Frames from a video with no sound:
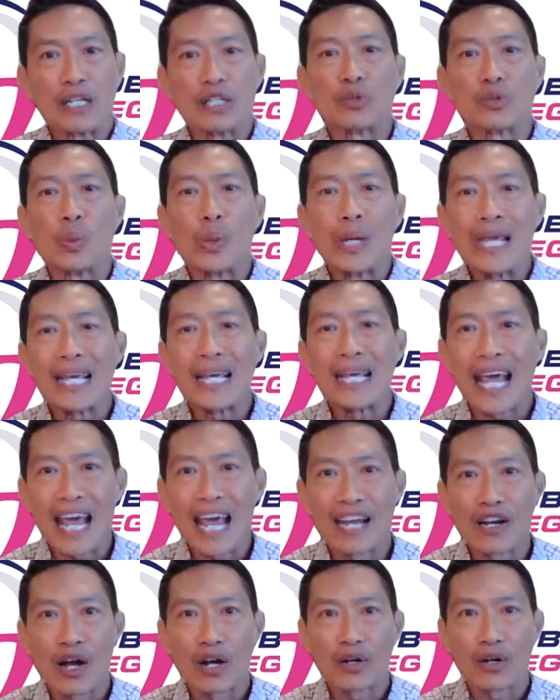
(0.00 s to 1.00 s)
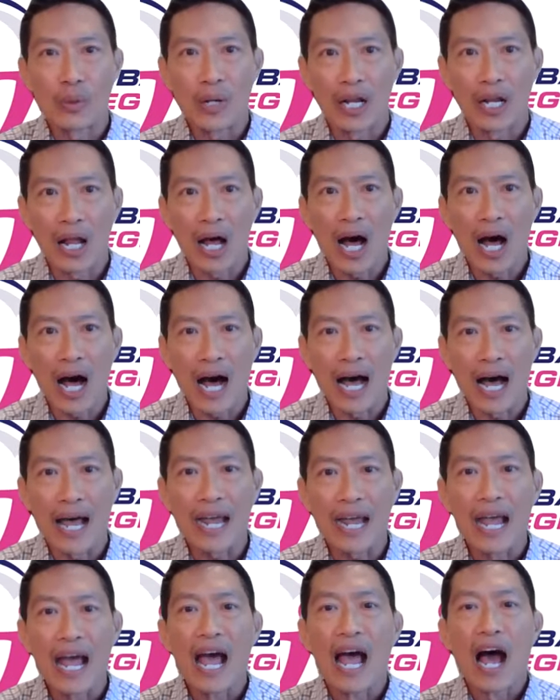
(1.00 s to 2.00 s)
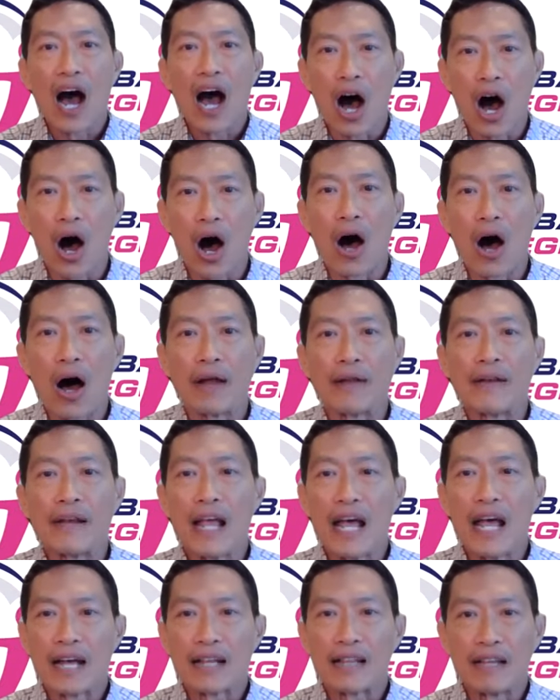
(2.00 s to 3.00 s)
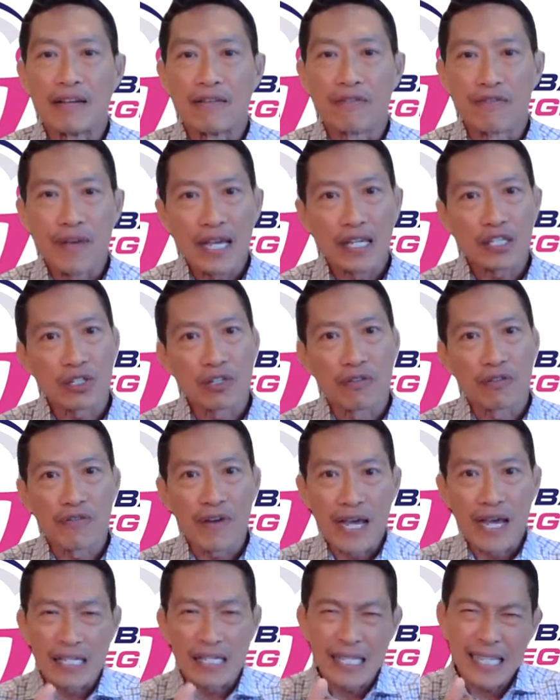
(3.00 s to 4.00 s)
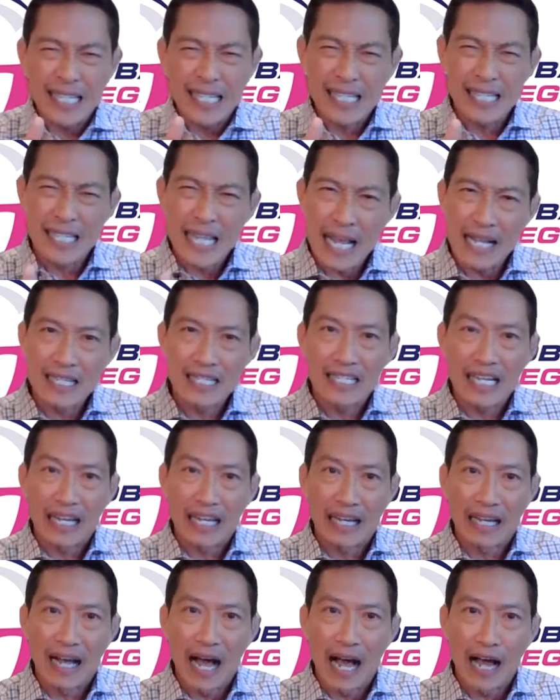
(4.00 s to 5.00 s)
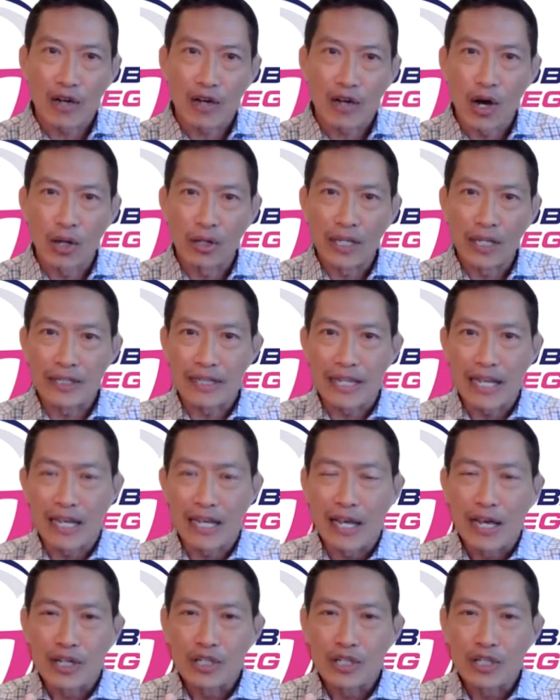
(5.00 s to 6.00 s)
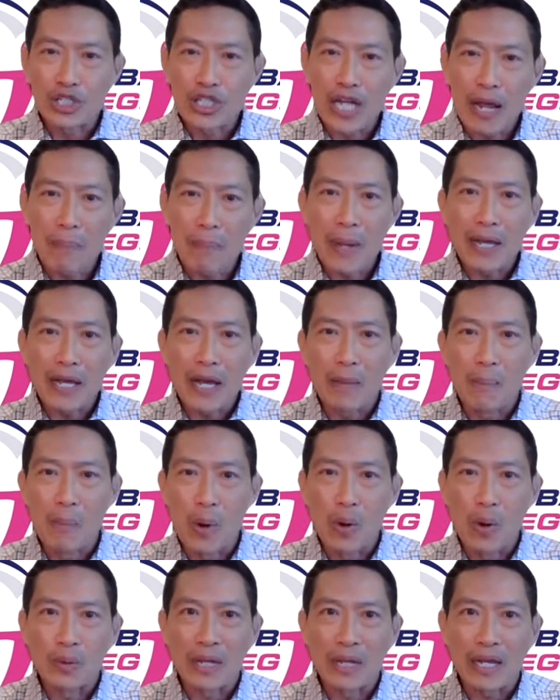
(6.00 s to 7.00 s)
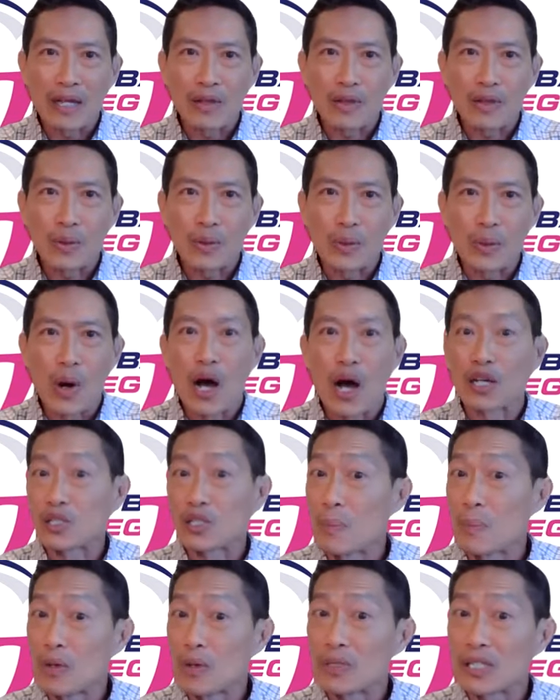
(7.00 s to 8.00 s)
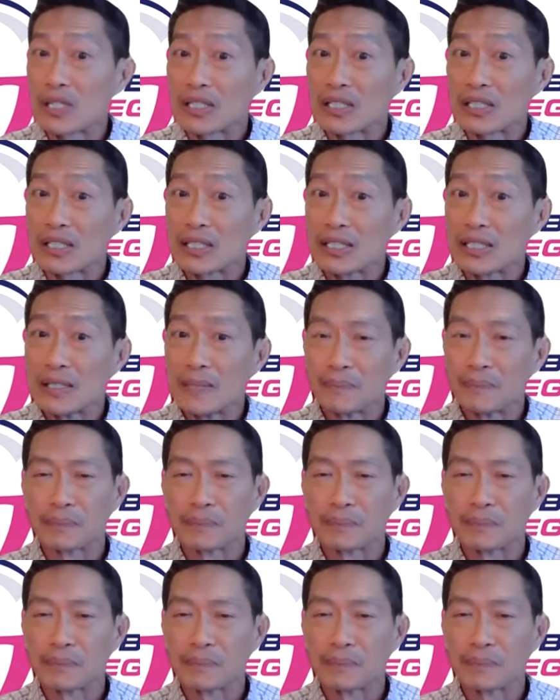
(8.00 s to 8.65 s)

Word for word: because we cannot rely on the face-to-face sensing. I call it the shaping and molding through osmosis.